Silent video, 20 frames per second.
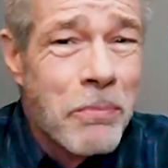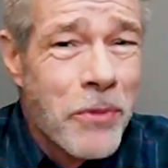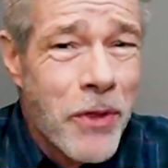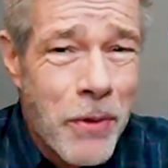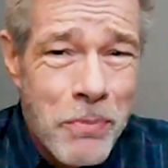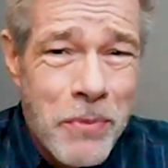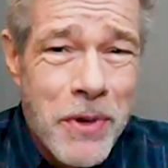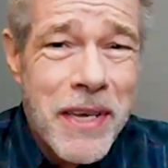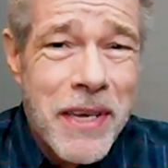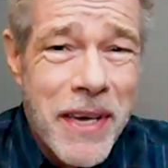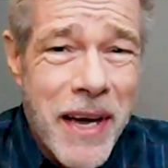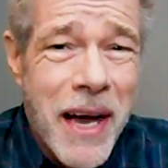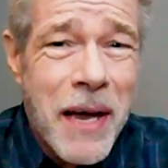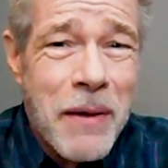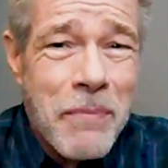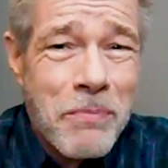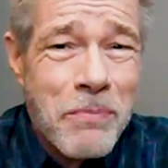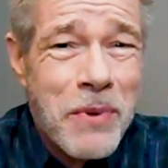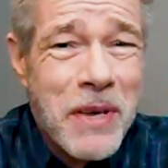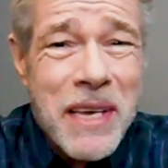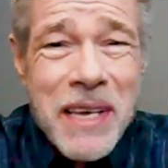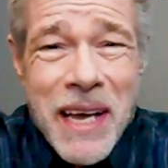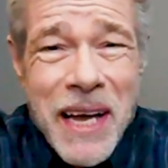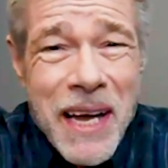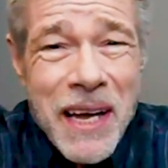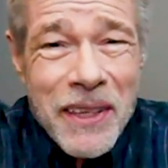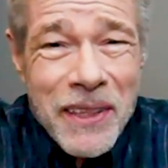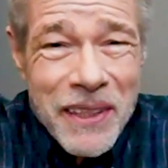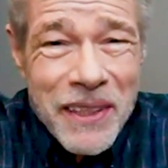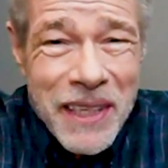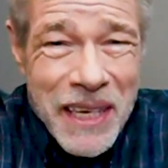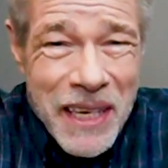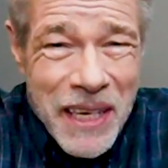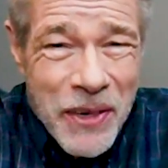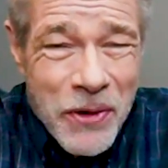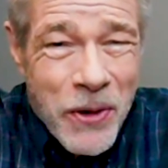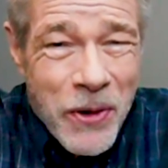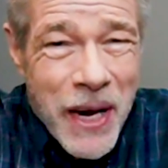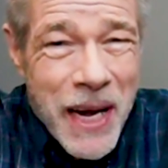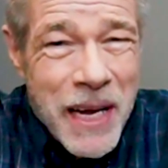the Bible,
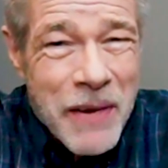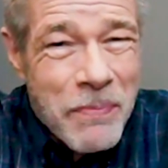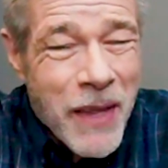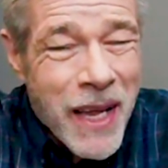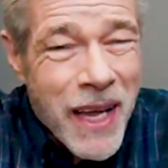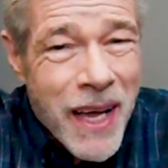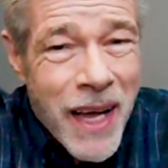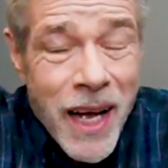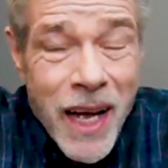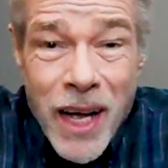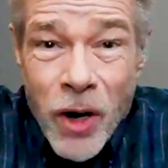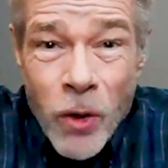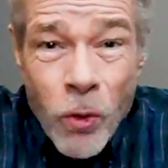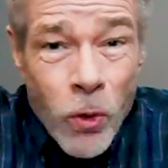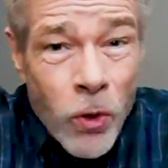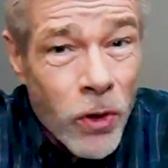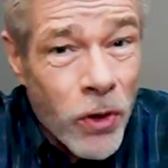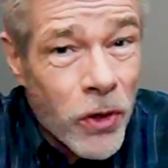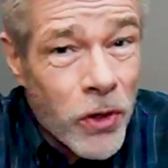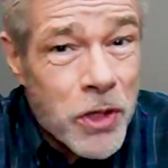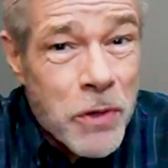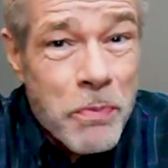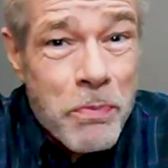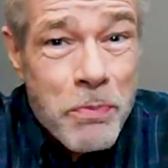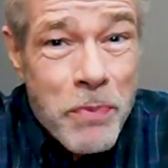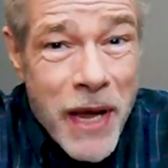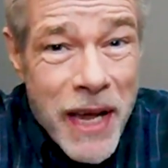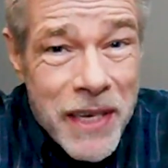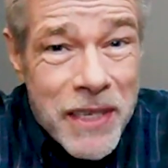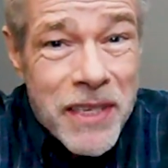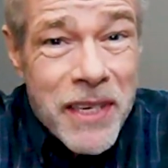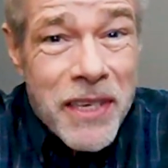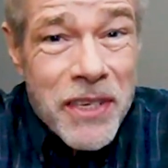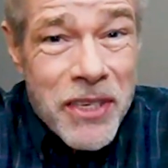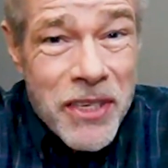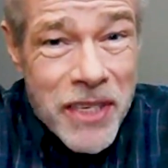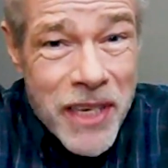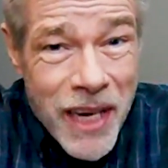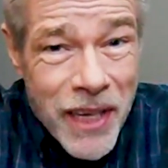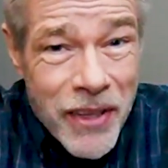right? World's
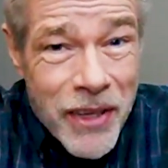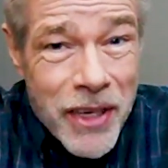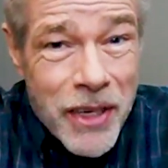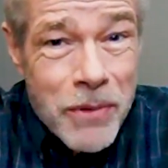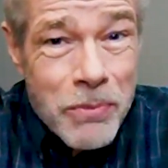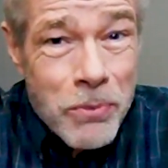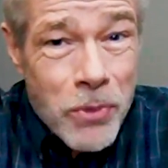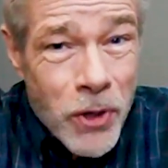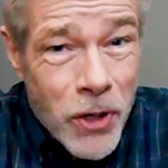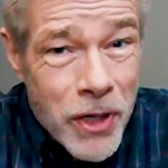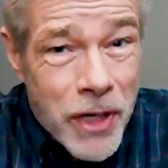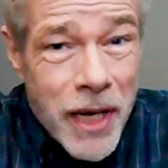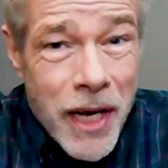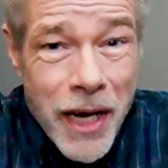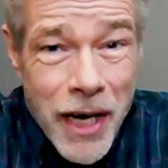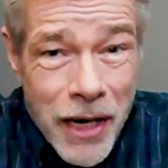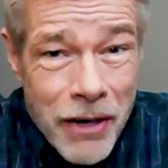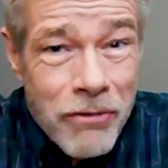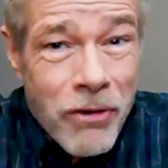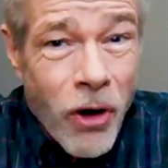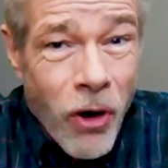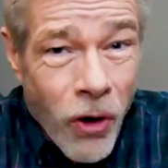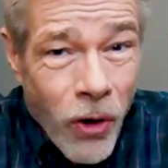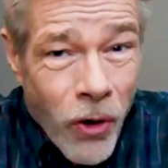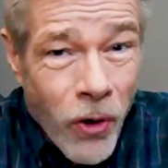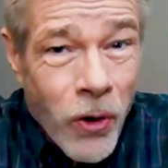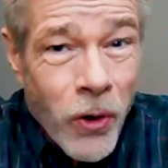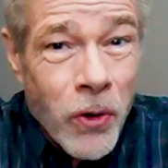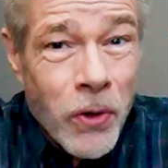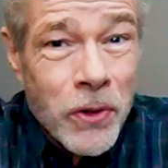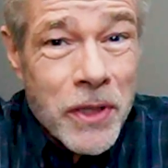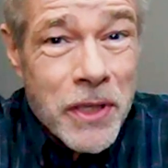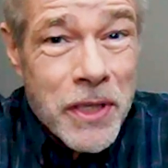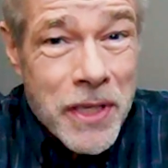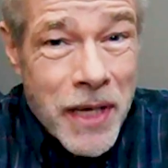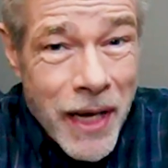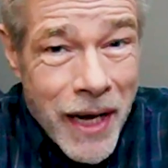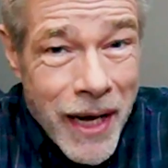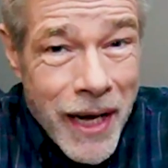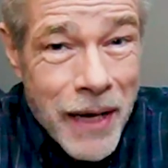best-selling book of all
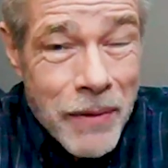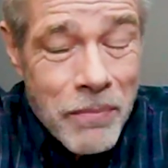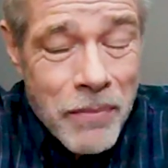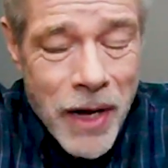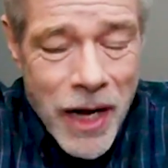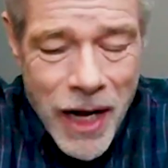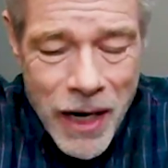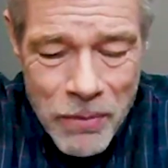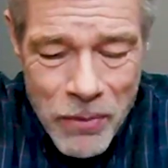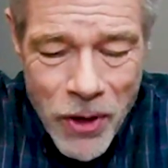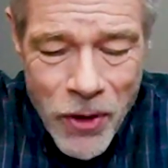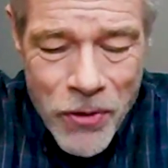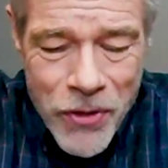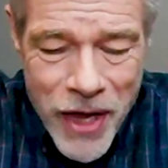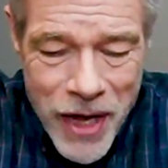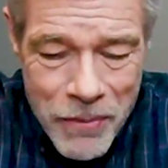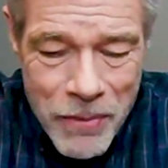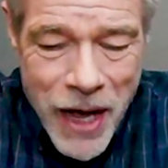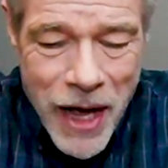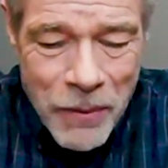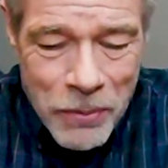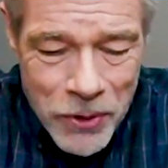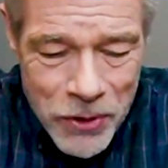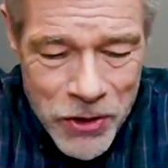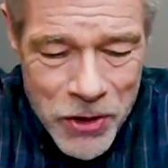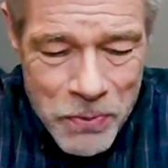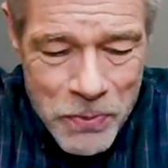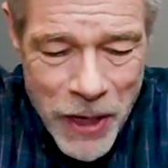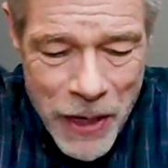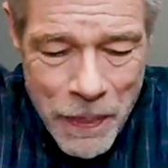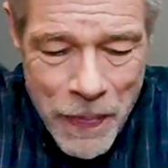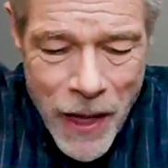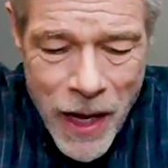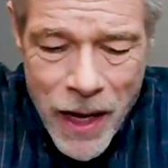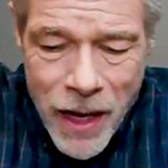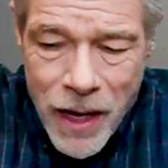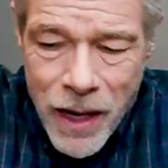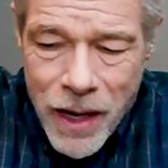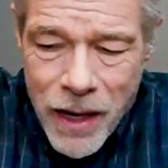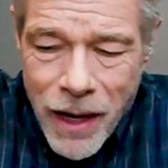time. How about them apples? But
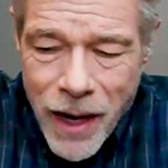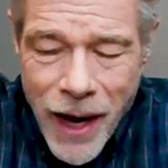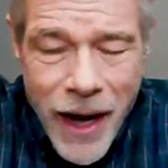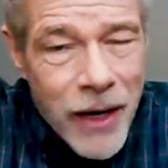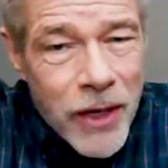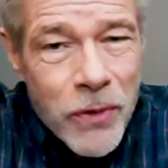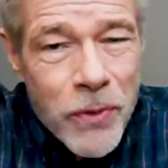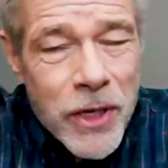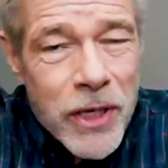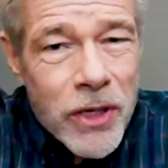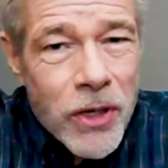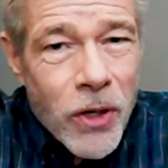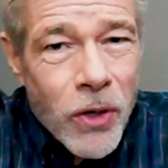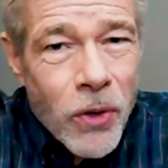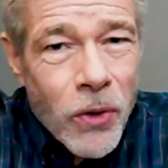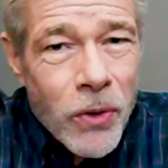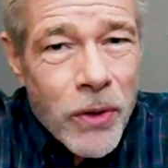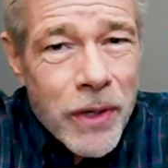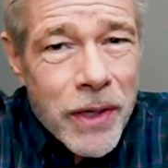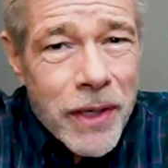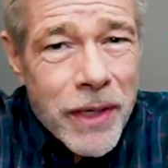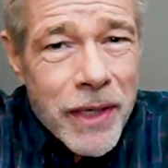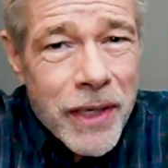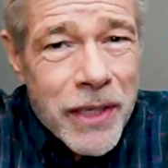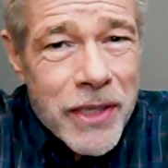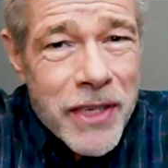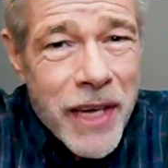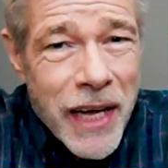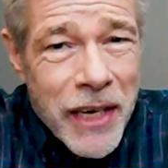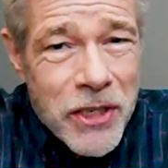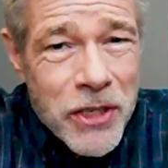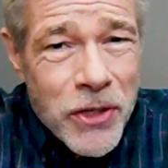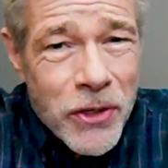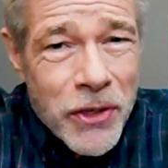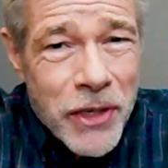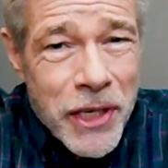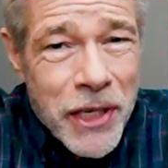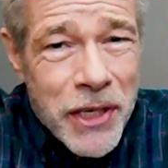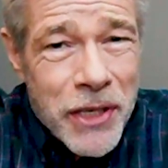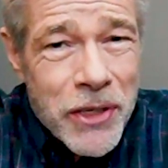how do we know it's
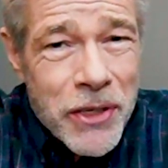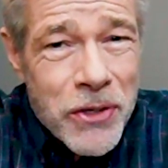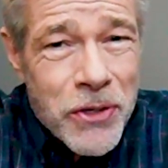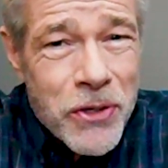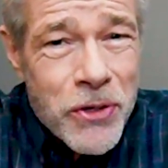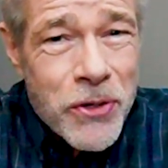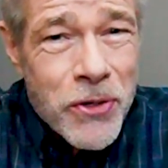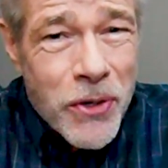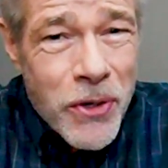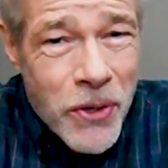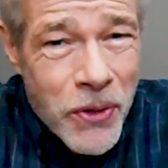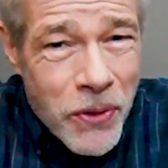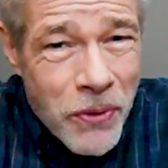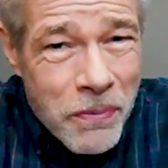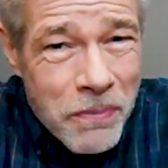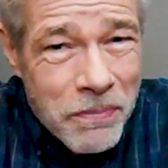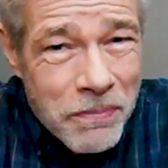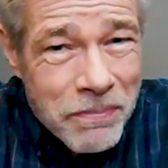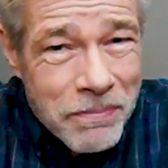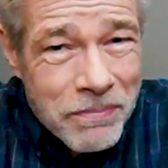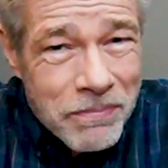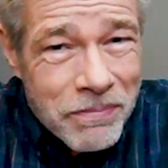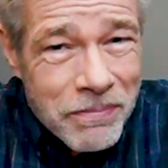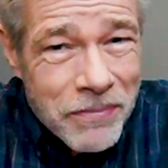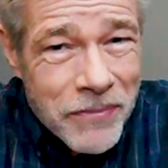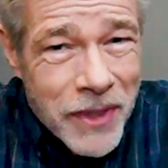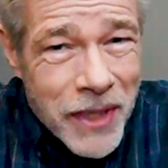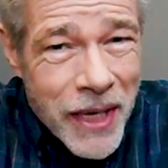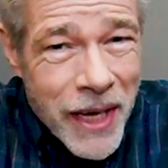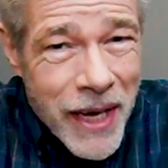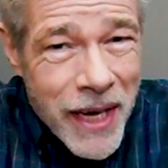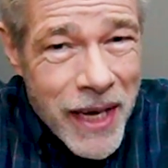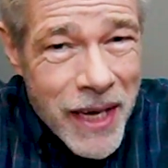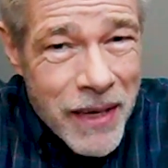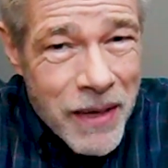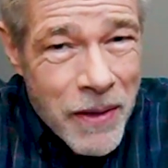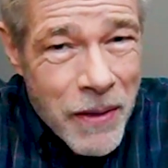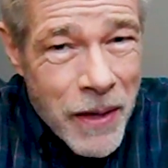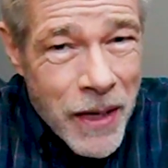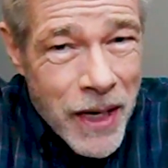actually true? Okay?
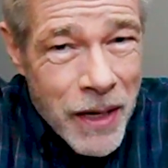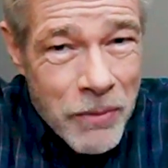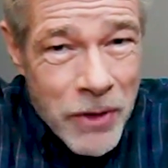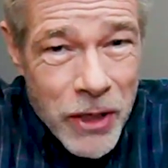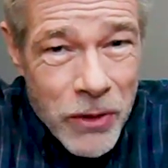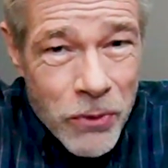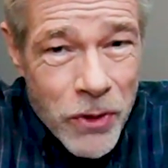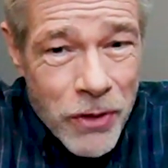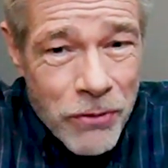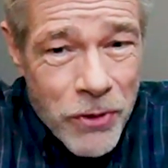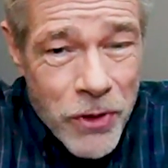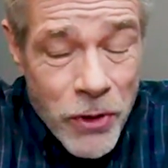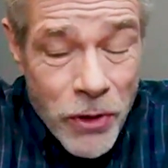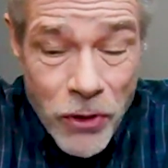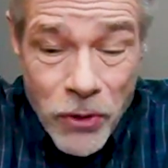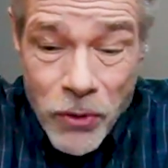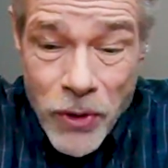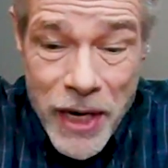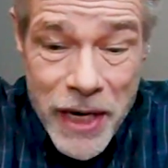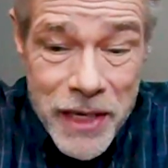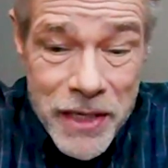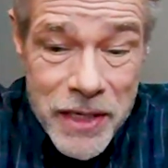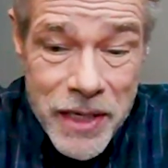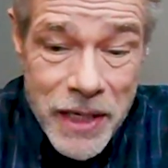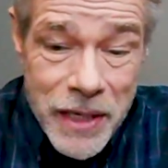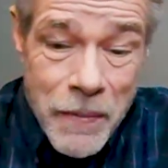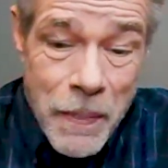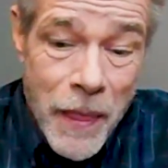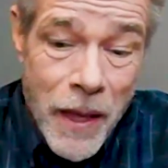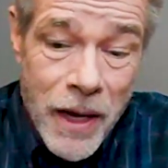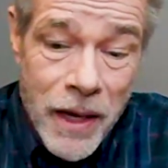I mean, if we were raised in